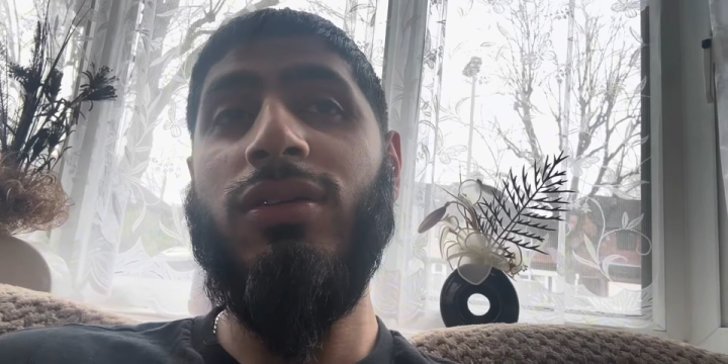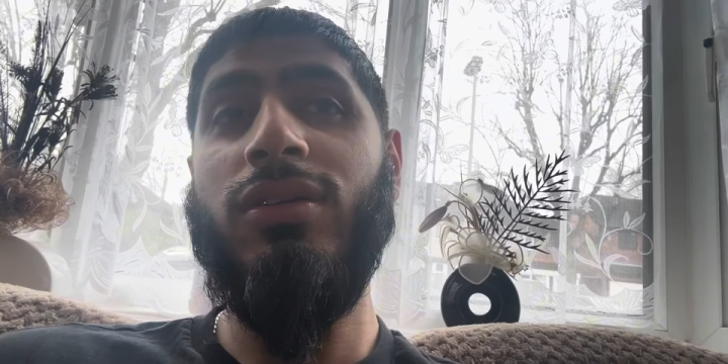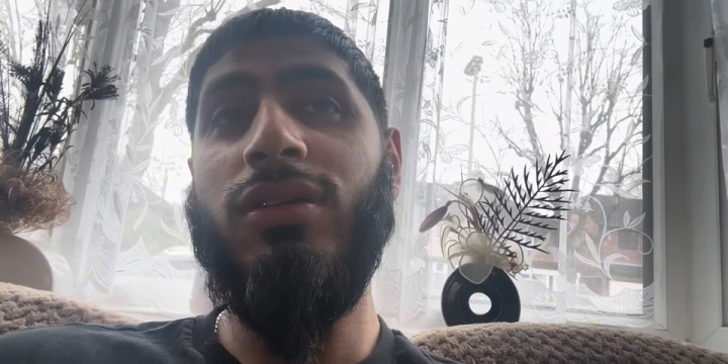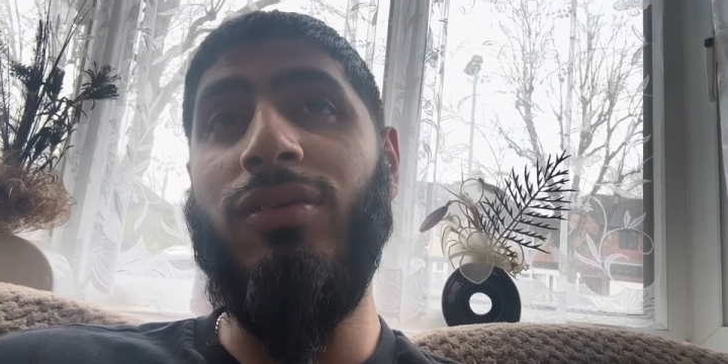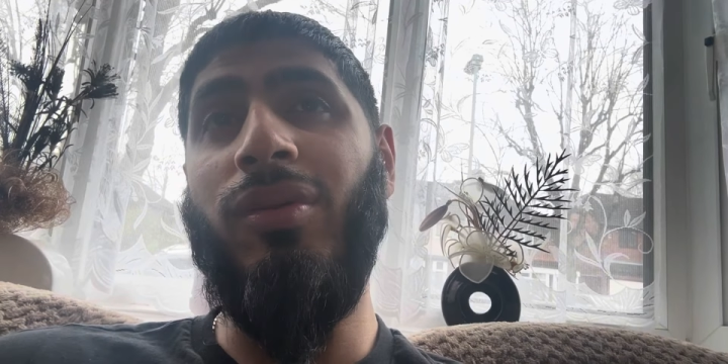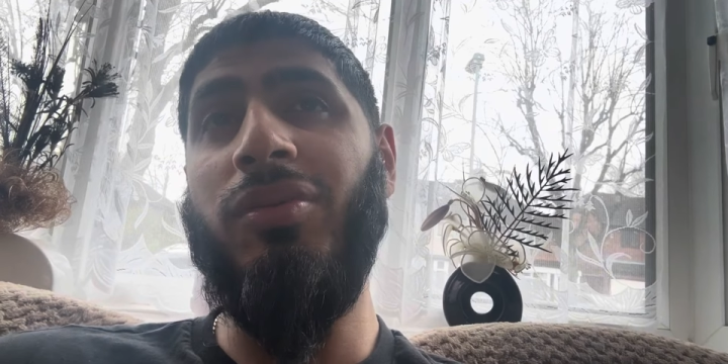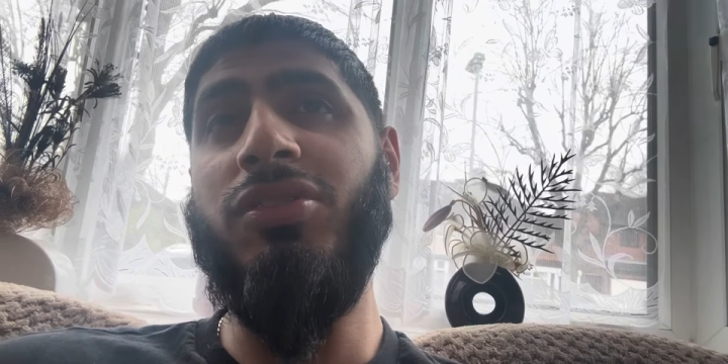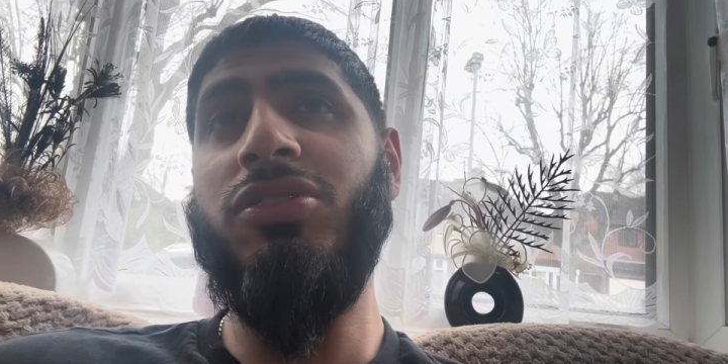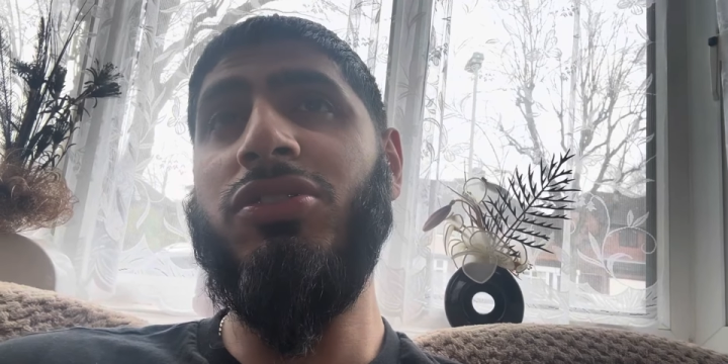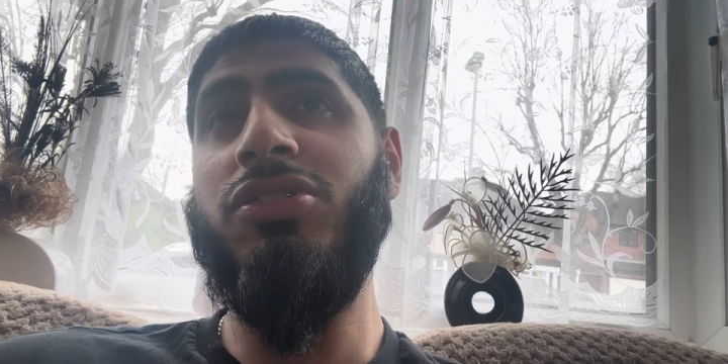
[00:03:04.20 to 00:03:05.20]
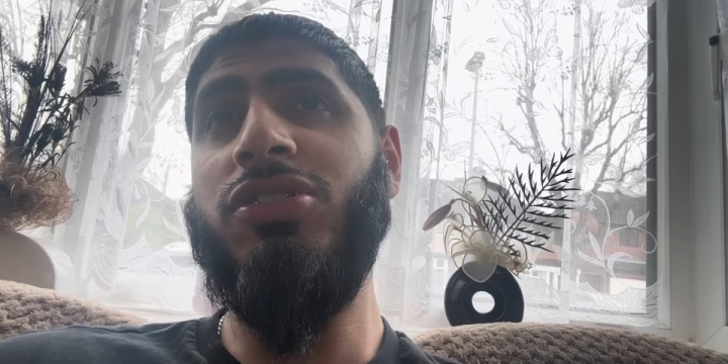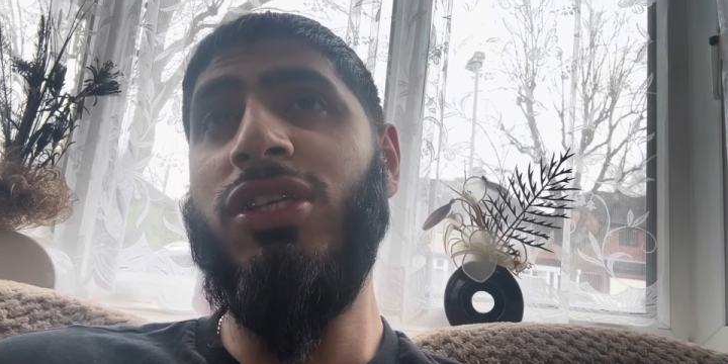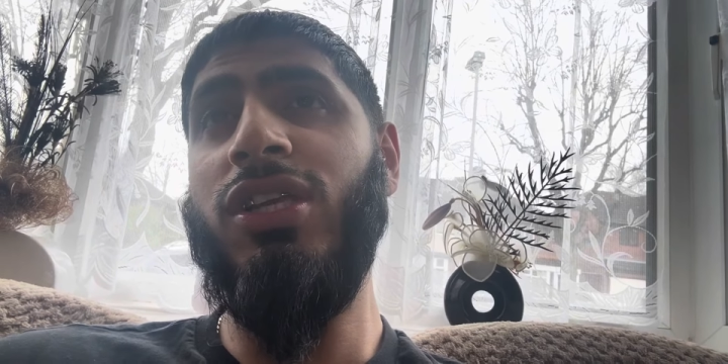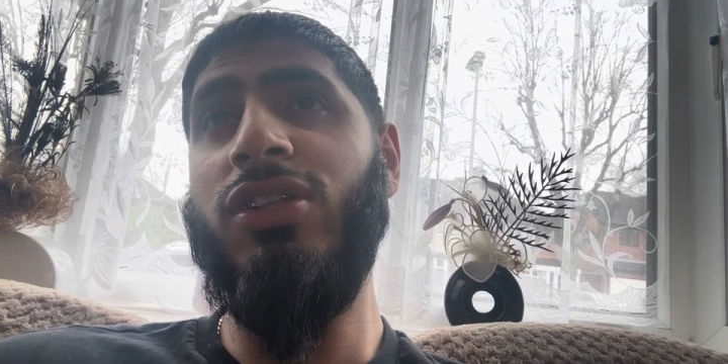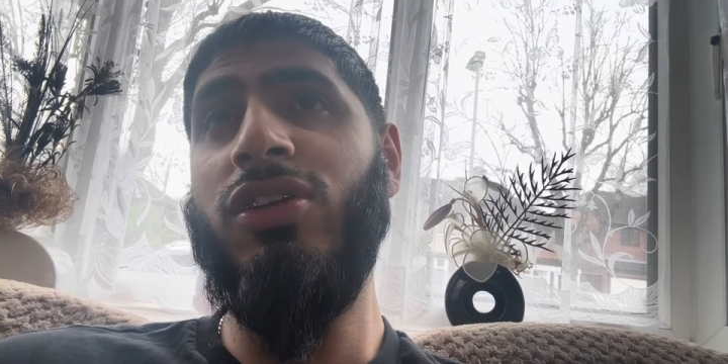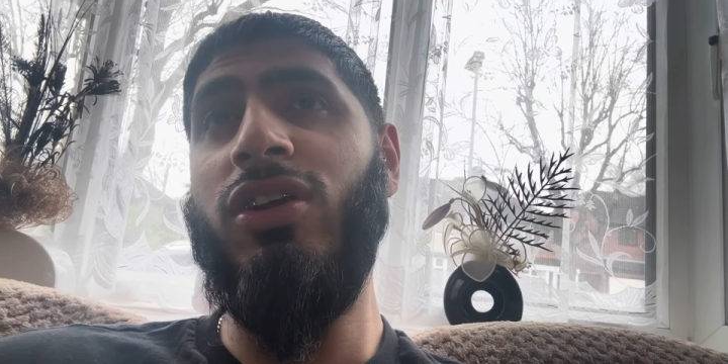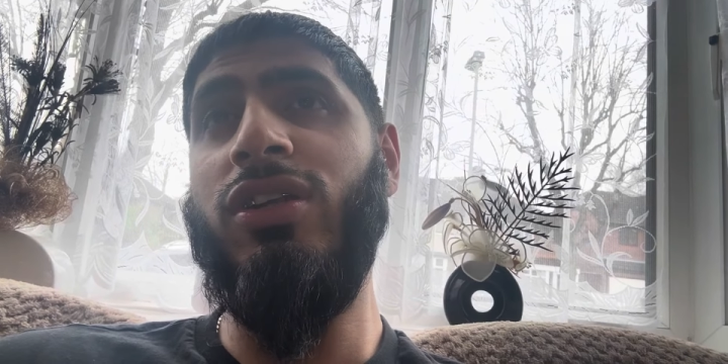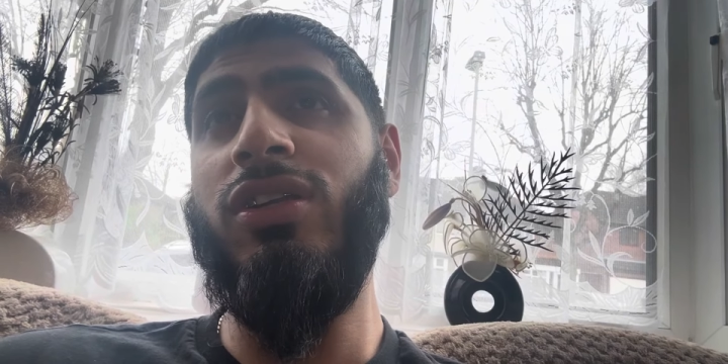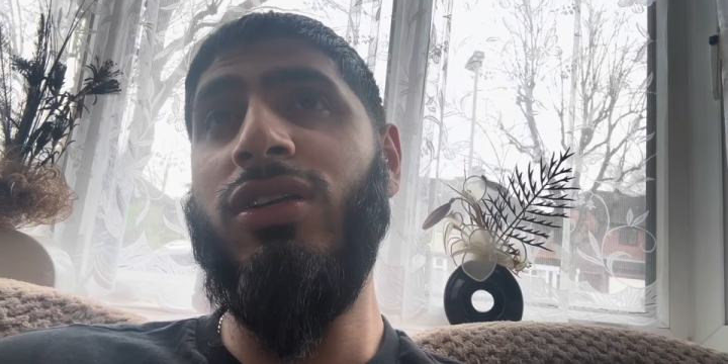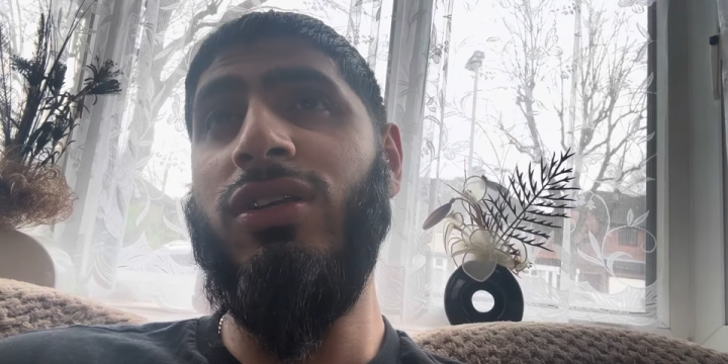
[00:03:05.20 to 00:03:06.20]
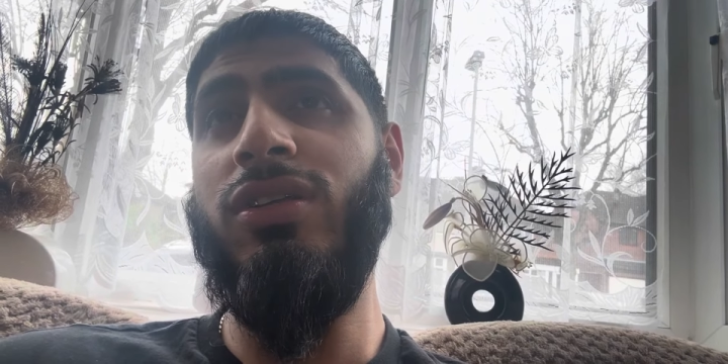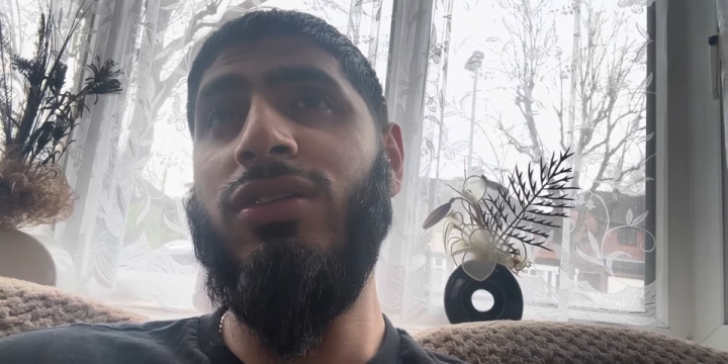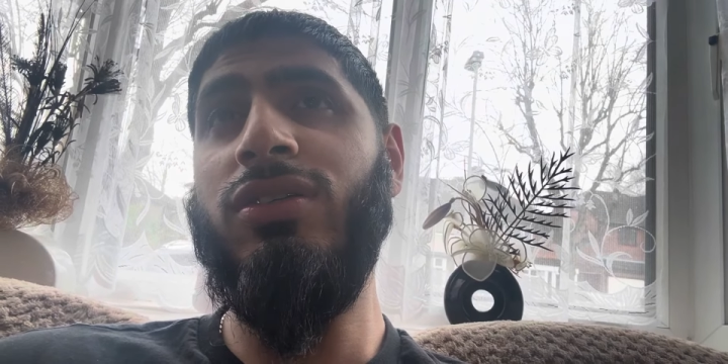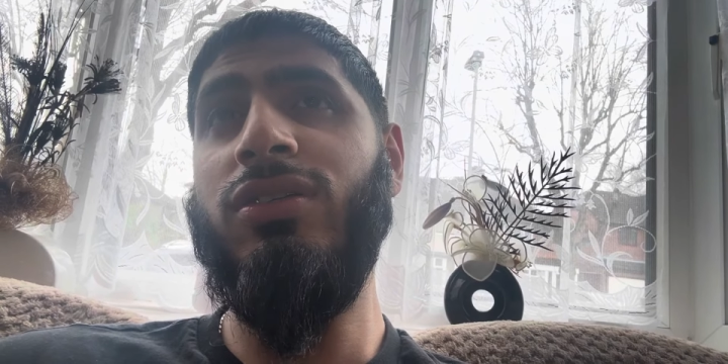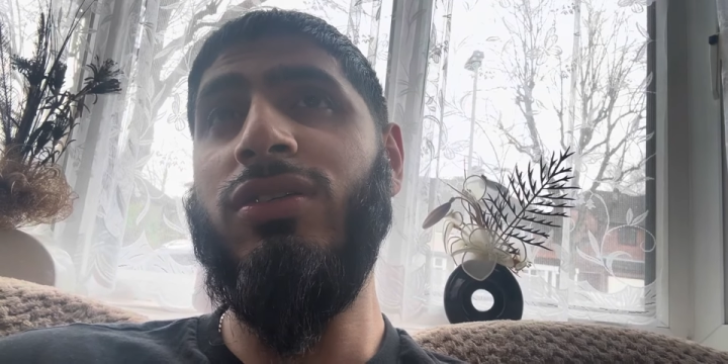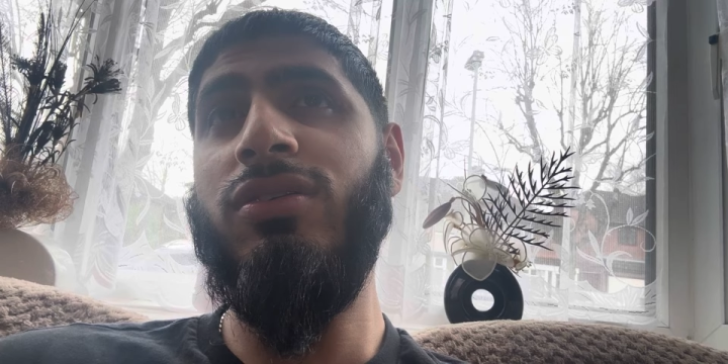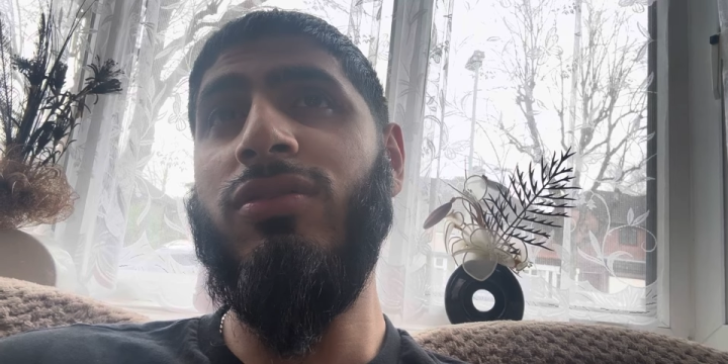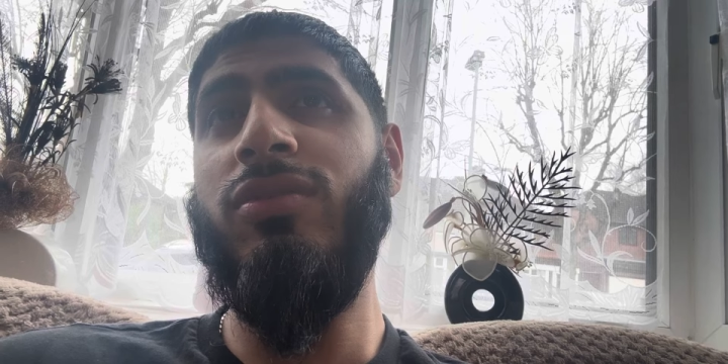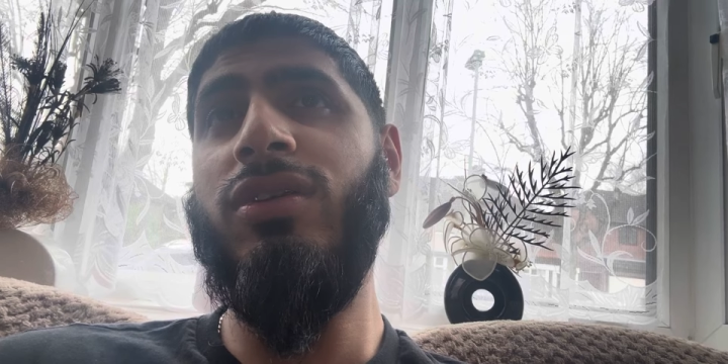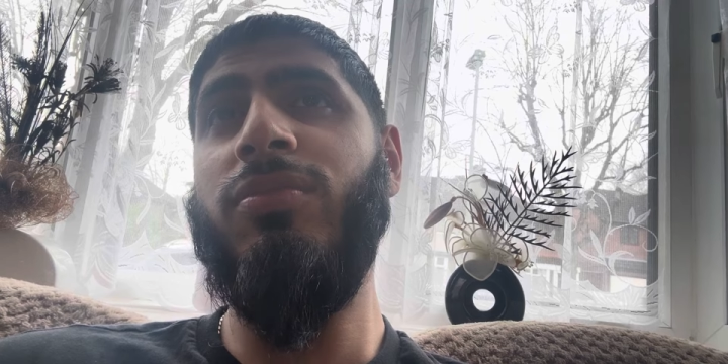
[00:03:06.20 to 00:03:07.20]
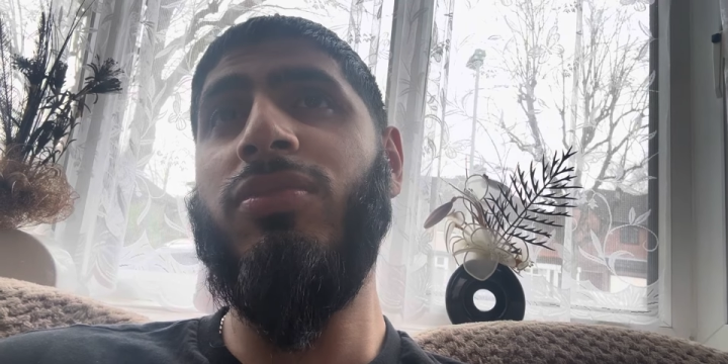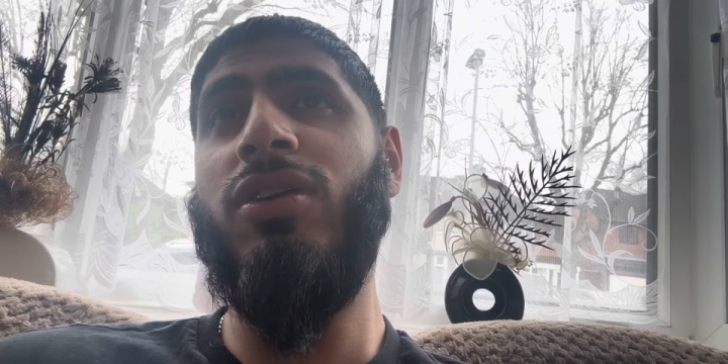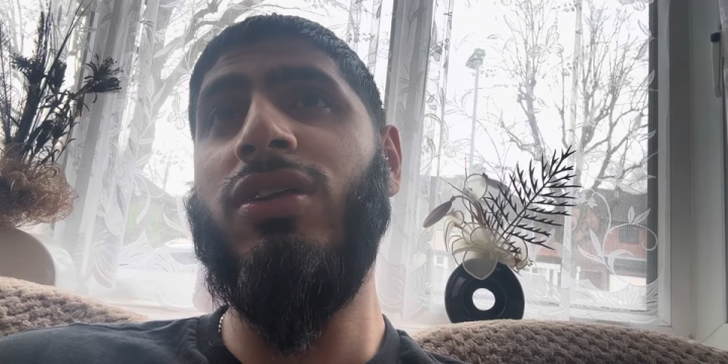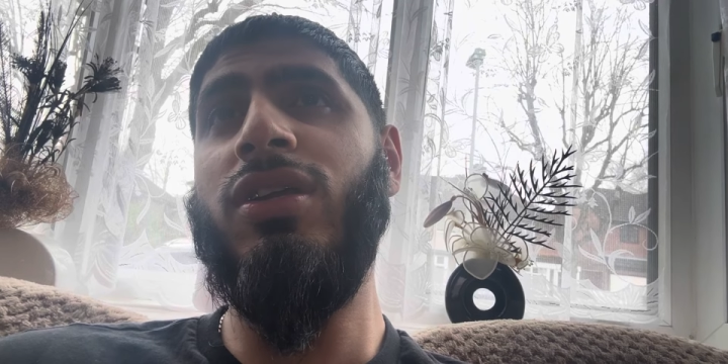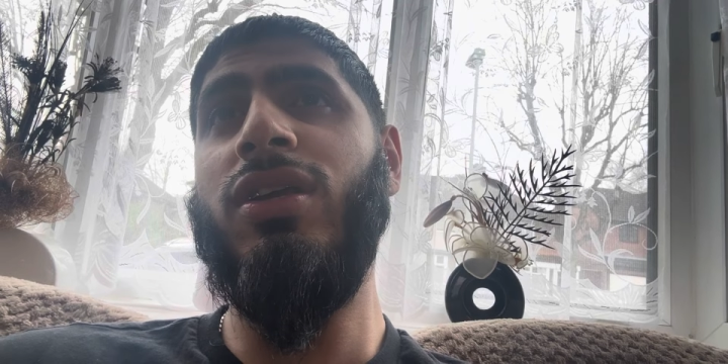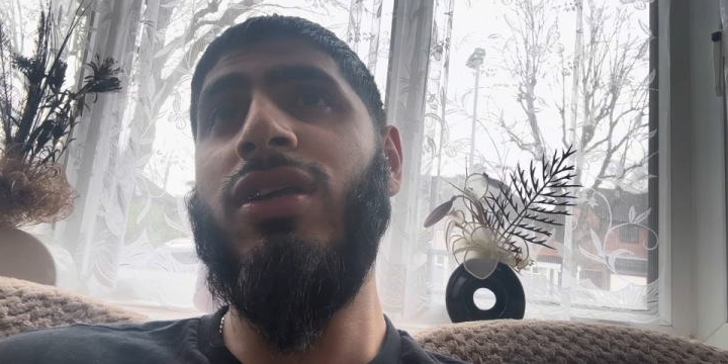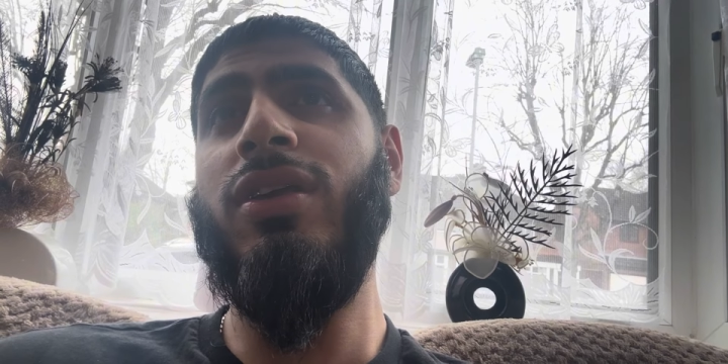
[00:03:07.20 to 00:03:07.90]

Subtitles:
Now probably chicken tagadi with paratha,